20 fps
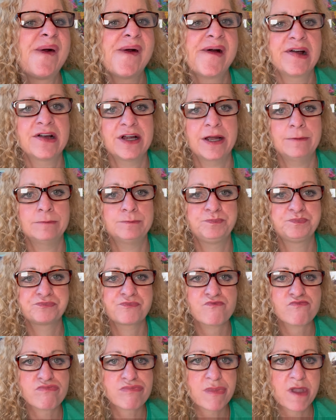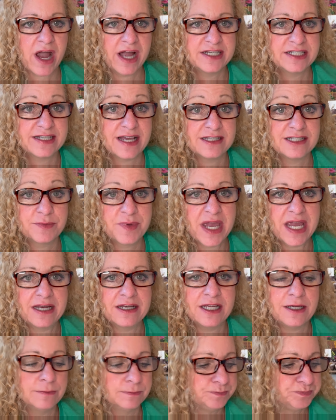All right, I just had some
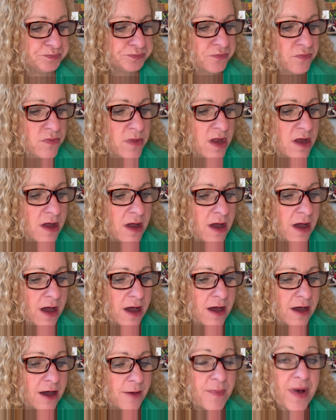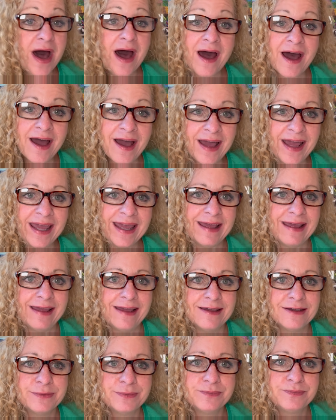candy. Um,
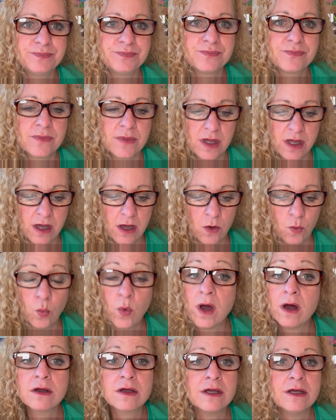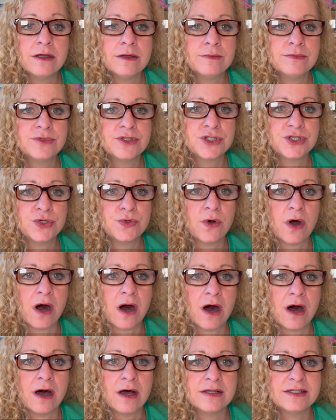hi, welcome to
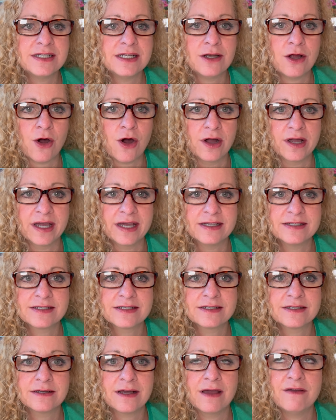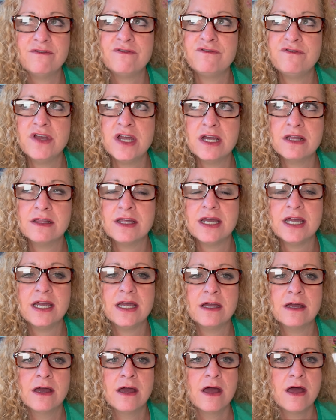Oz in August. I'm
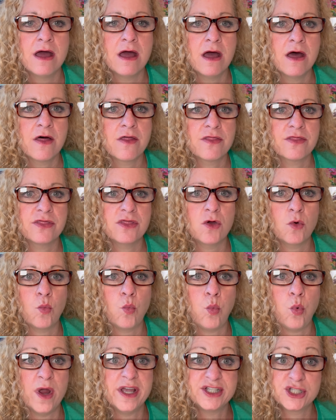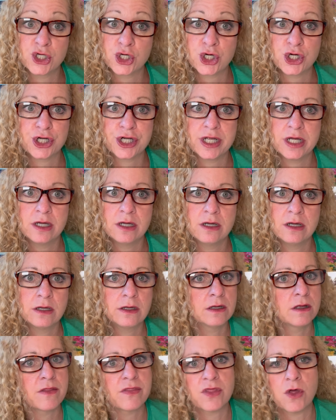feeling the wizard,
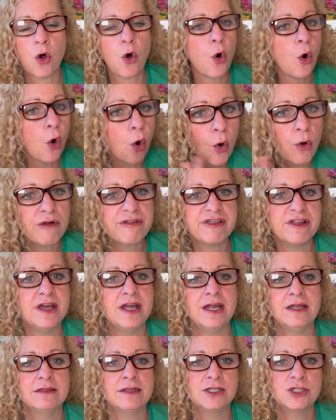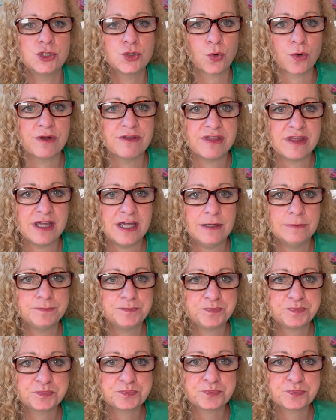the whole thing, the Dorothy.